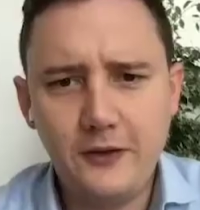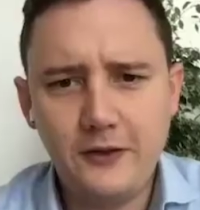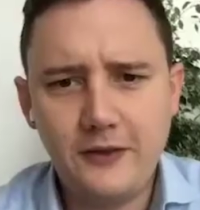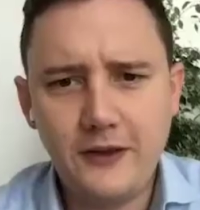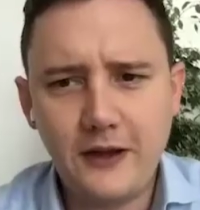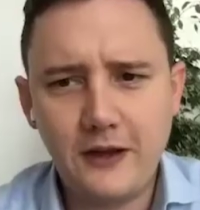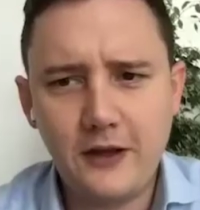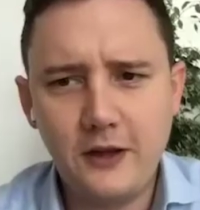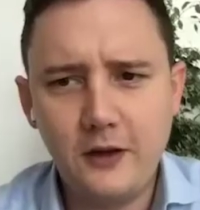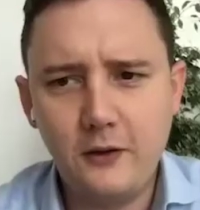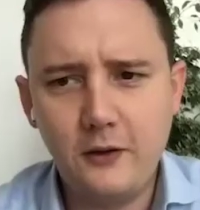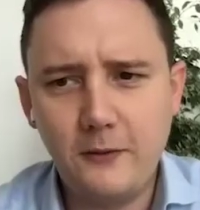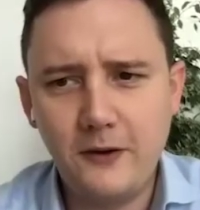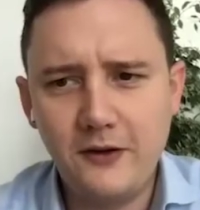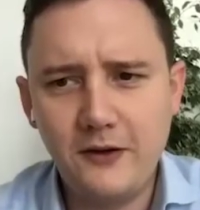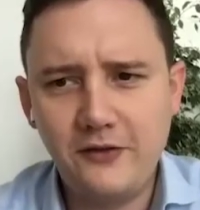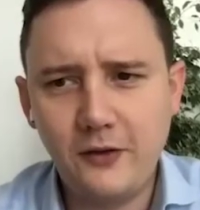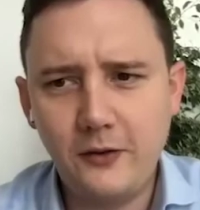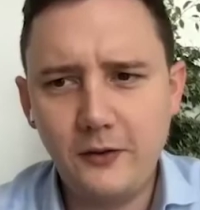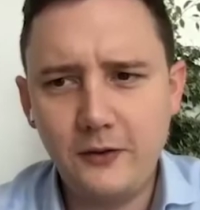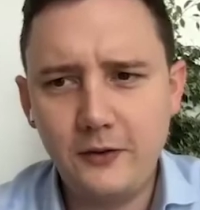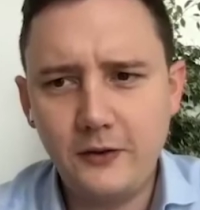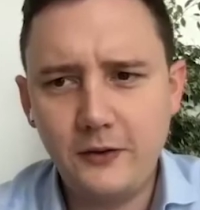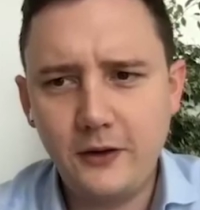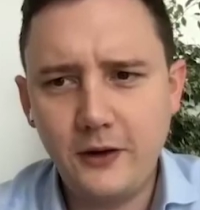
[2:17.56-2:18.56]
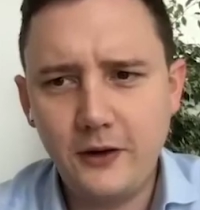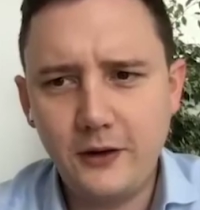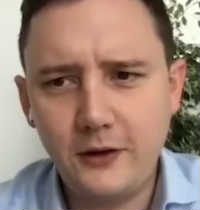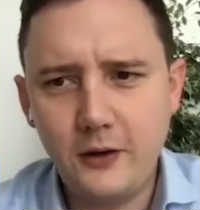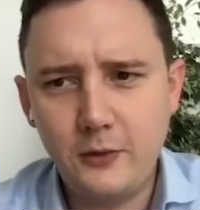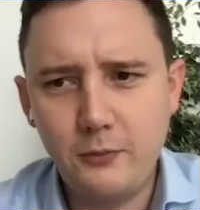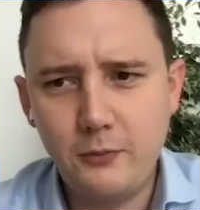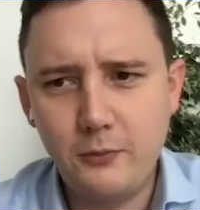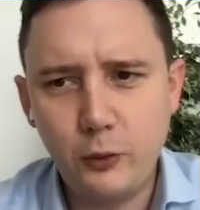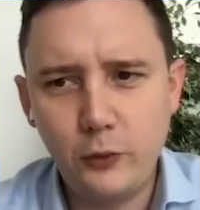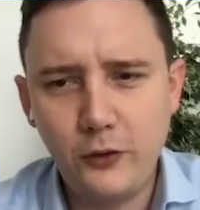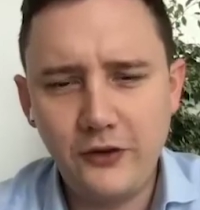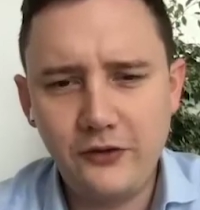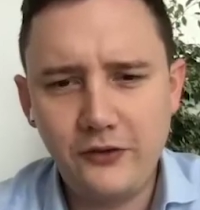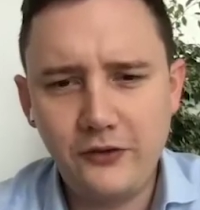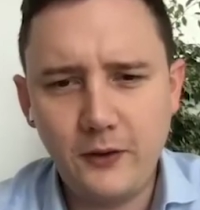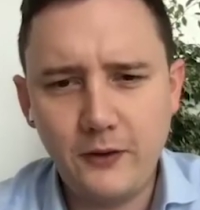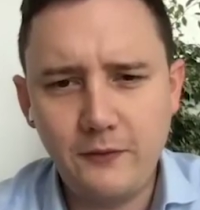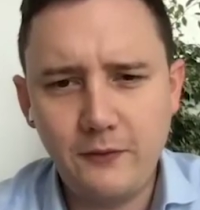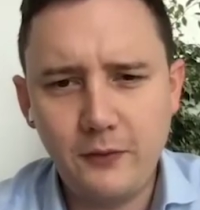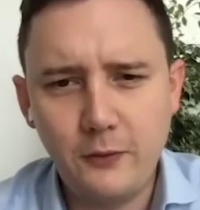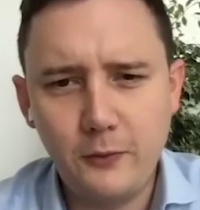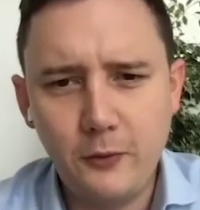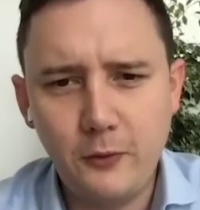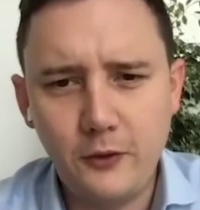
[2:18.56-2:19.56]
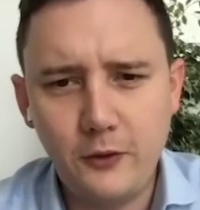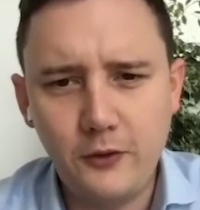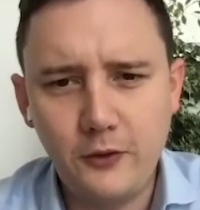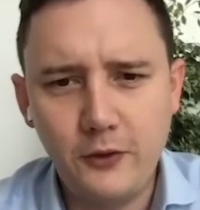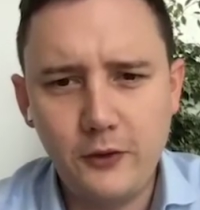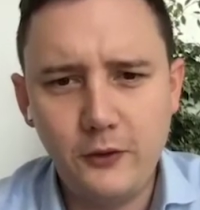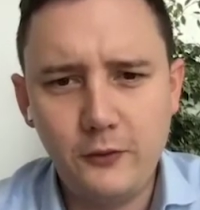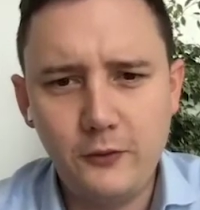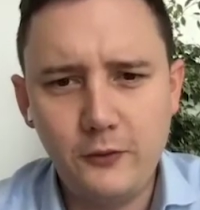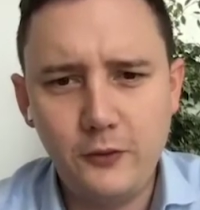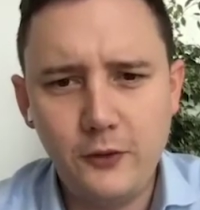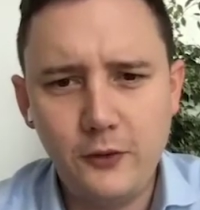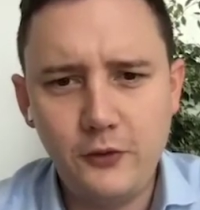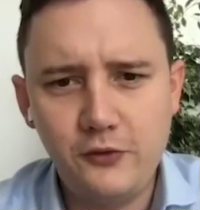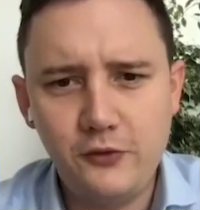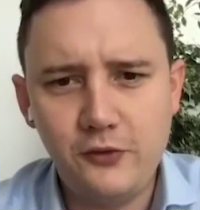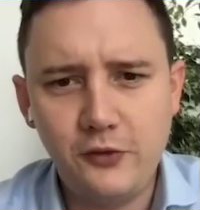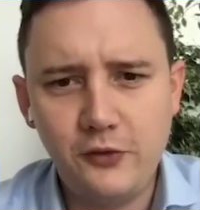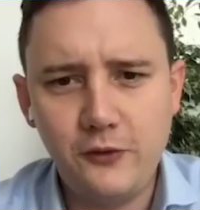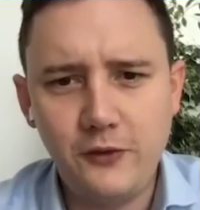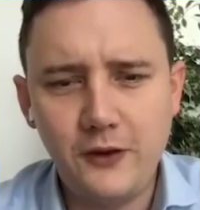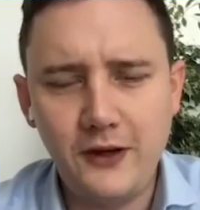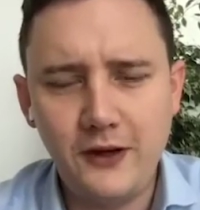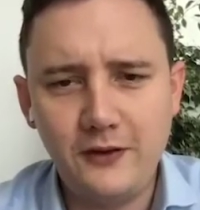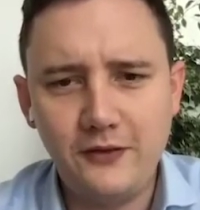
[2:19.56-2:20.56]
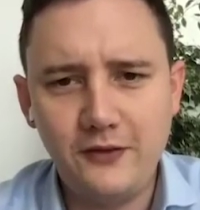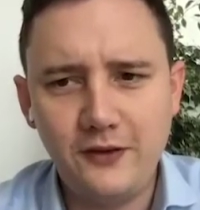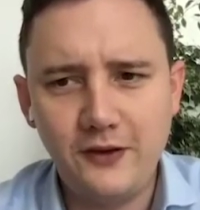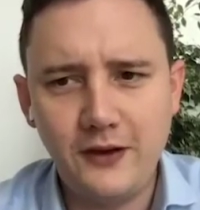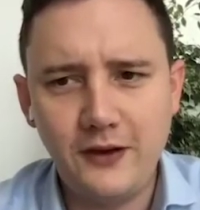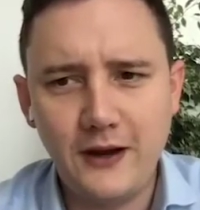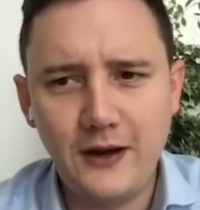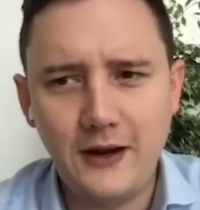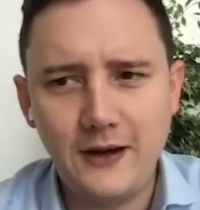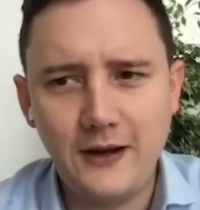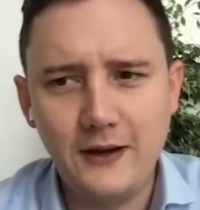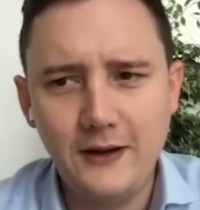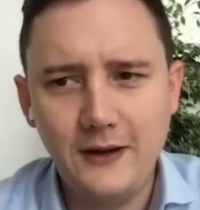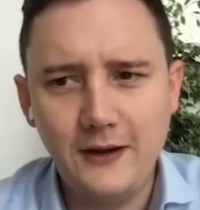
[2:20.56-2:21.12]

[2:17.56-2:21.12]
Thank you, Lorenzo, and good morning to everyone who's tuning in today.